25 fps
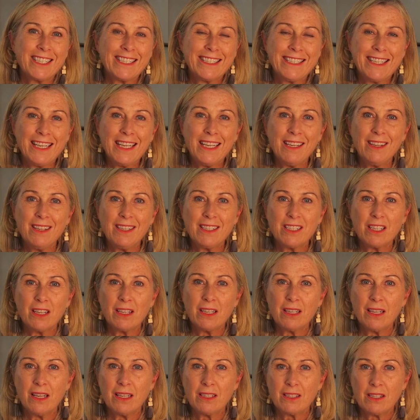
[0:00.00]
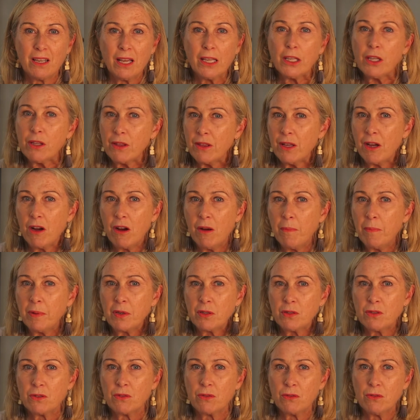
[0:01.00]
She's a
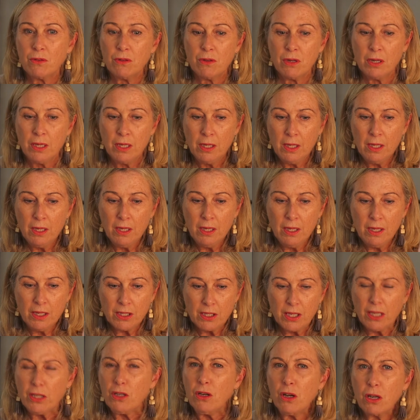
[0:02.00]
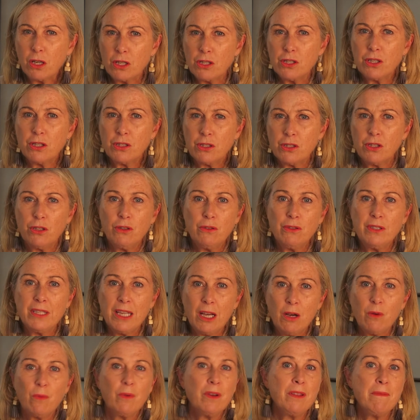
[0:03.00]
psychotherapist or psychologist who
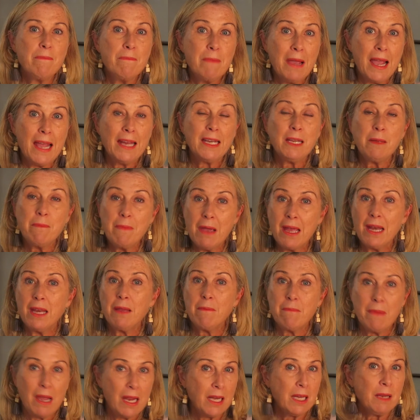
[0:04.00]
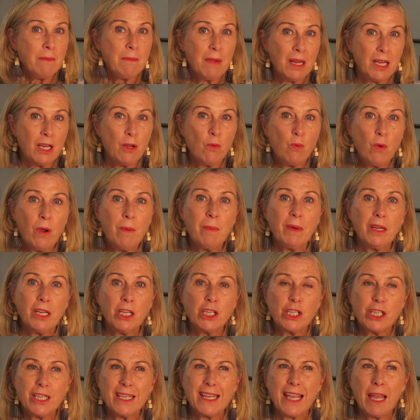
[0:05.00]
dealt with many women,
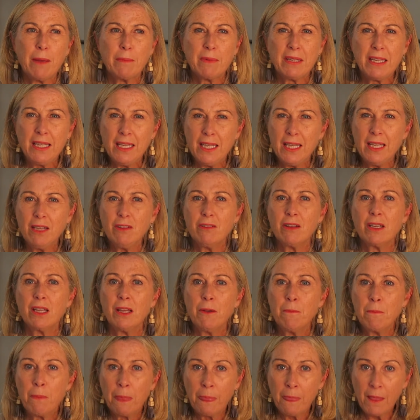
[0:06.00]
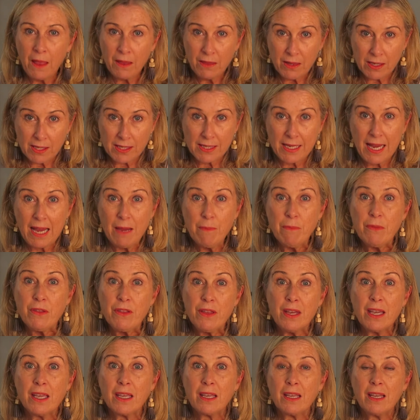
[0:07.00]
and she kept hearing the same
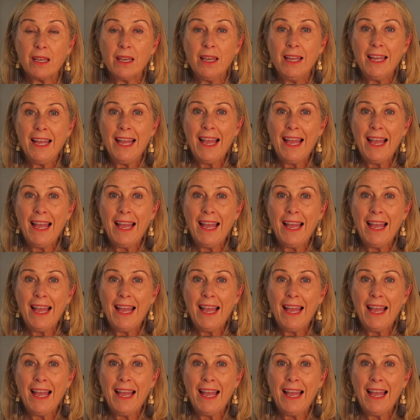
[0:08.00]
thing.